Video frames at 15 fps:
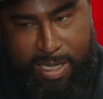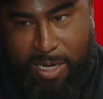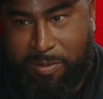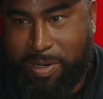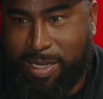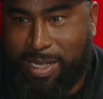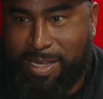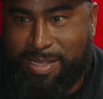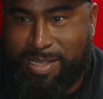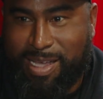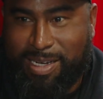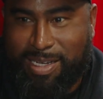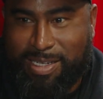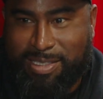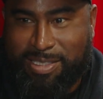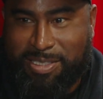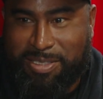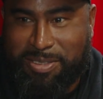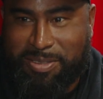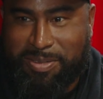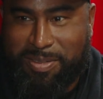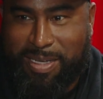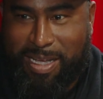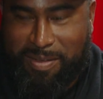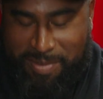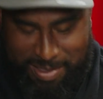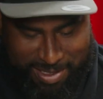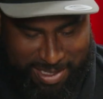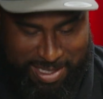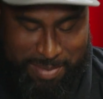I realized I needed to have
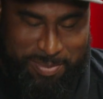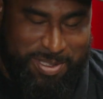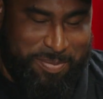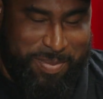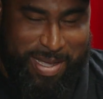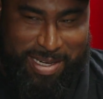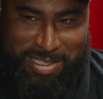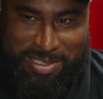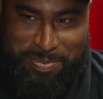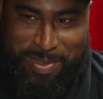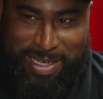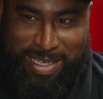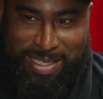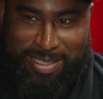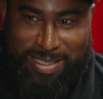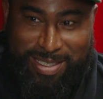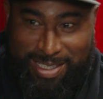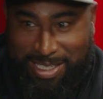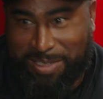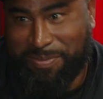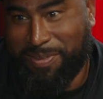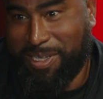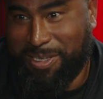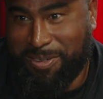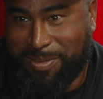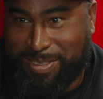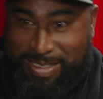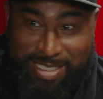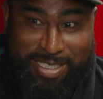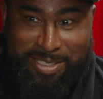a system to manage my lead flow
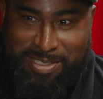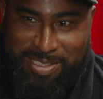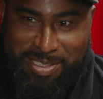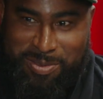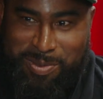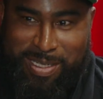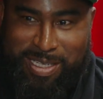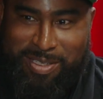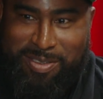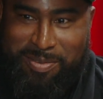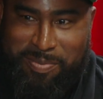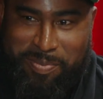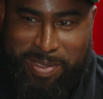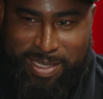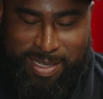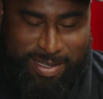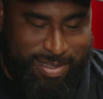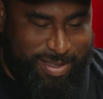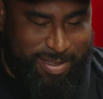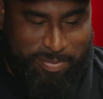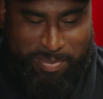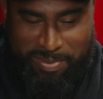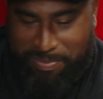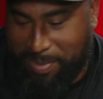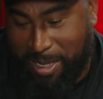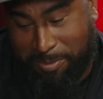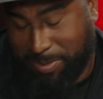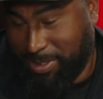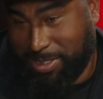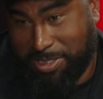and deals as well, because
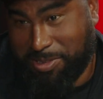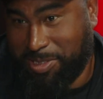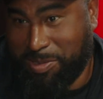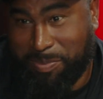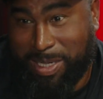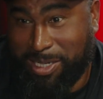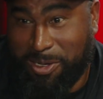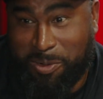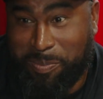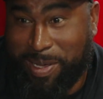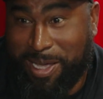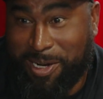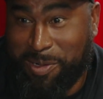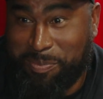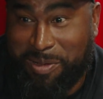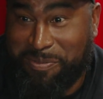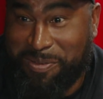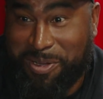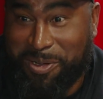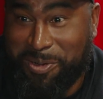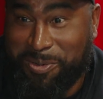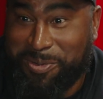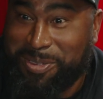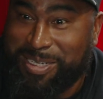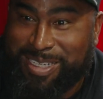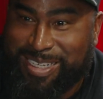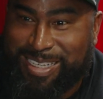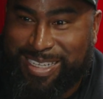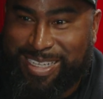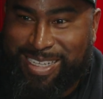I was just using my notepad on my phone.
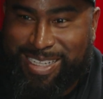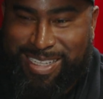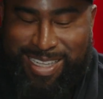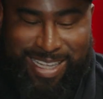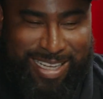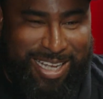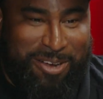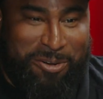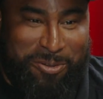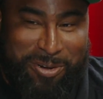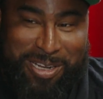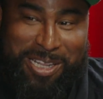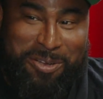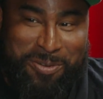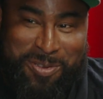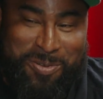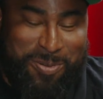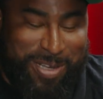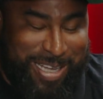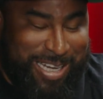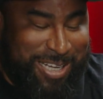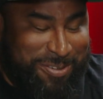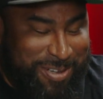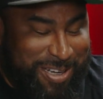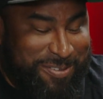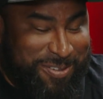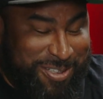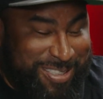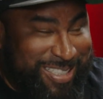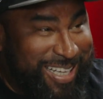Like, I really was winging it when
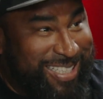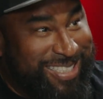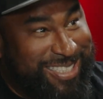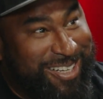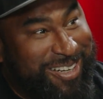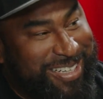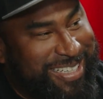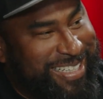I first got started.